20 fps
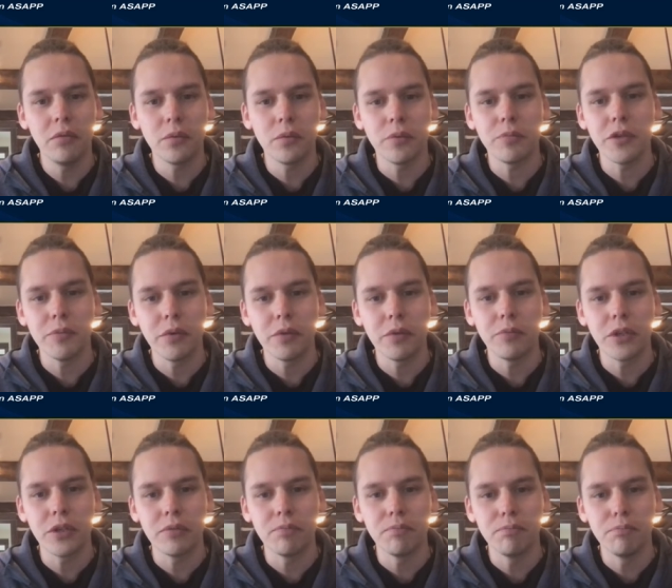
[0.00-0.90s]
where people have
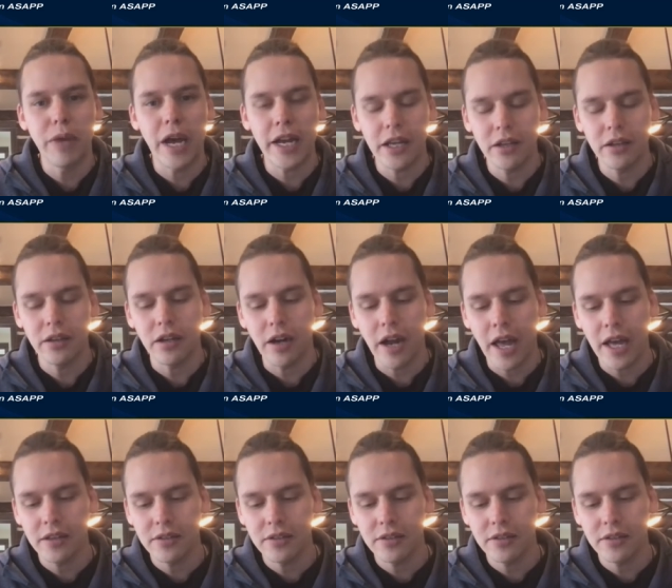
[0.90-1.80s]
been banging their
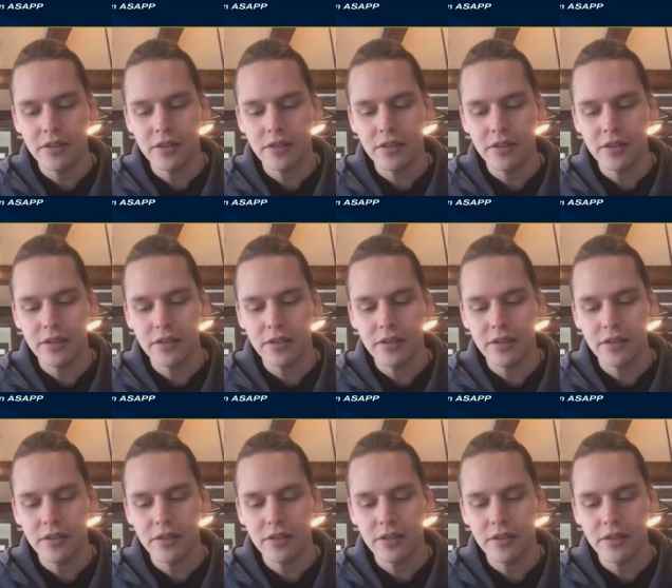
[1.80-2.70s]
heads against the wall for a
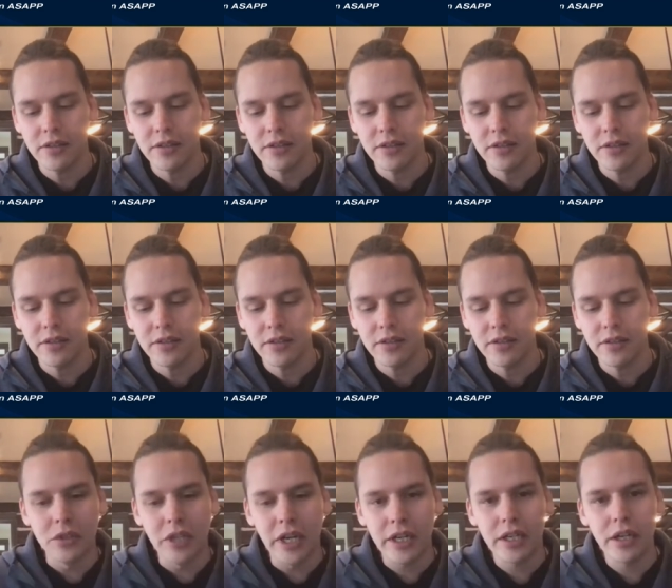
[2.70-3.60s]

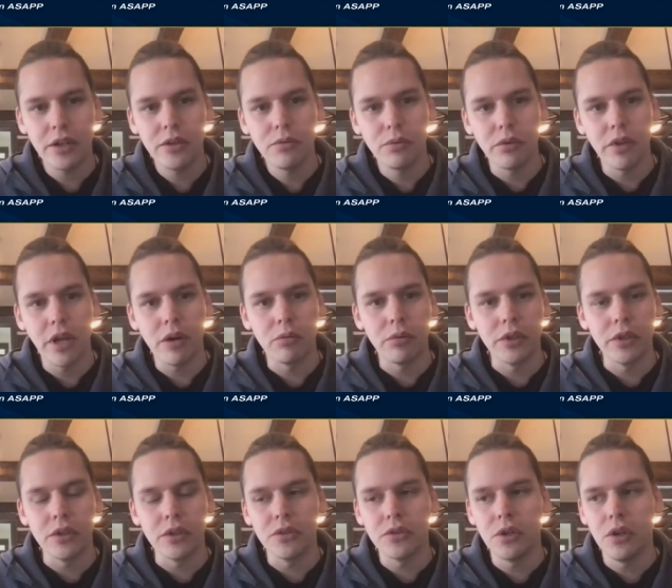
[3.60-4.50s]
couple decades without
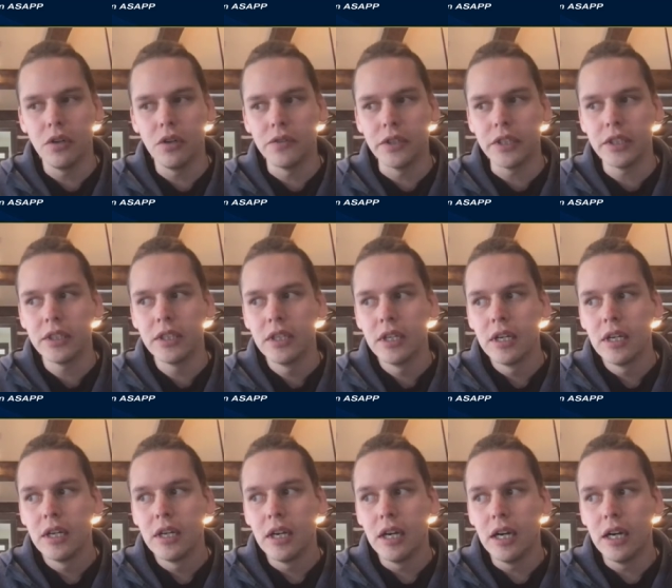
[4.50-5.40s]
really solving,
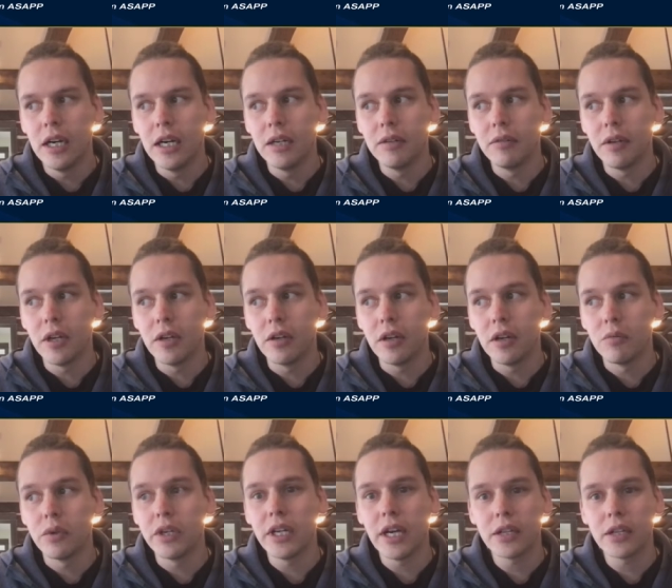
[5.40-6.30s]
and
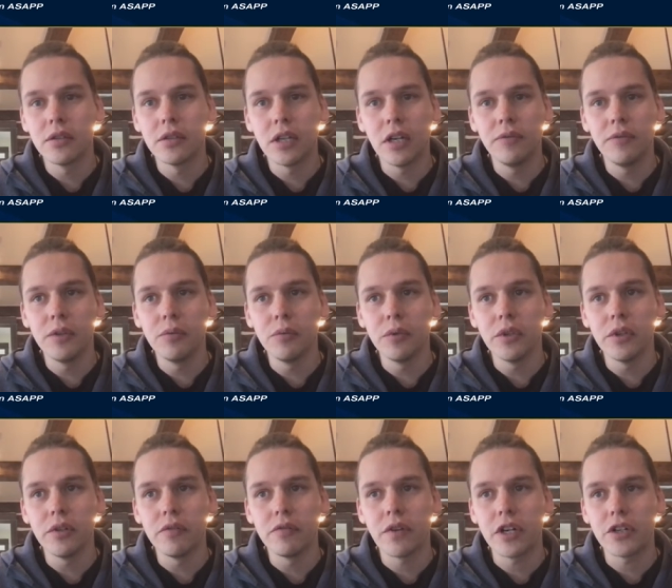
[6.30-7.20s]
we got to come in with
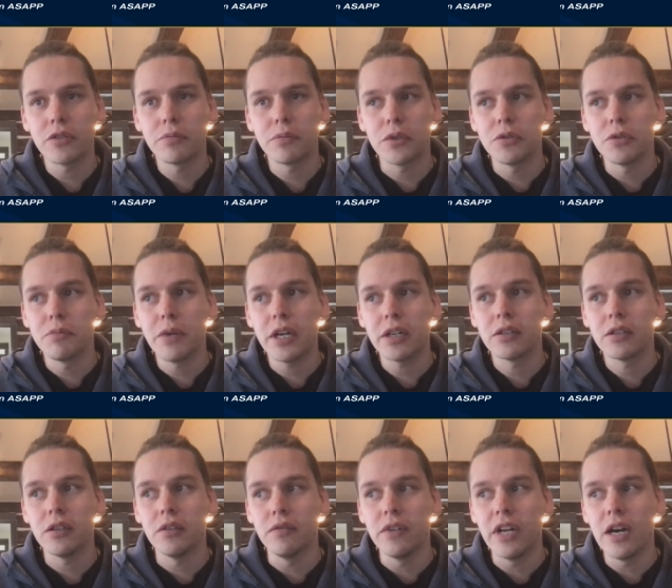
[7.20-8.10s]
a fresh
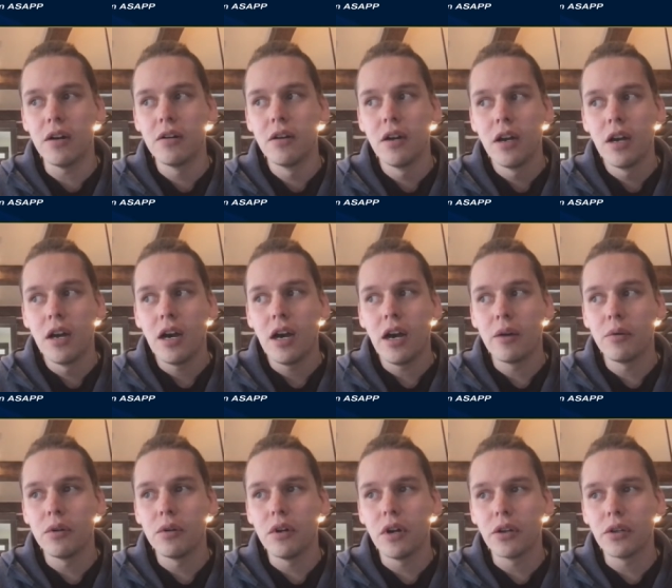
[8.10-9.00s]
perspective. Now, I
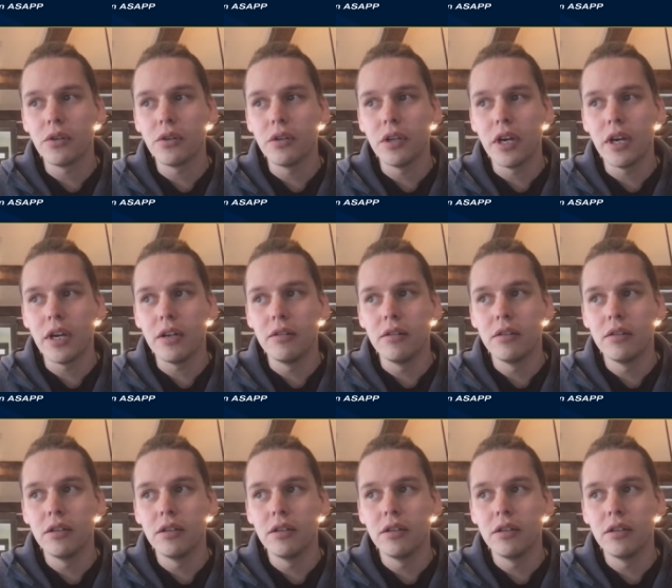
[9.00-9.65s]
would argue that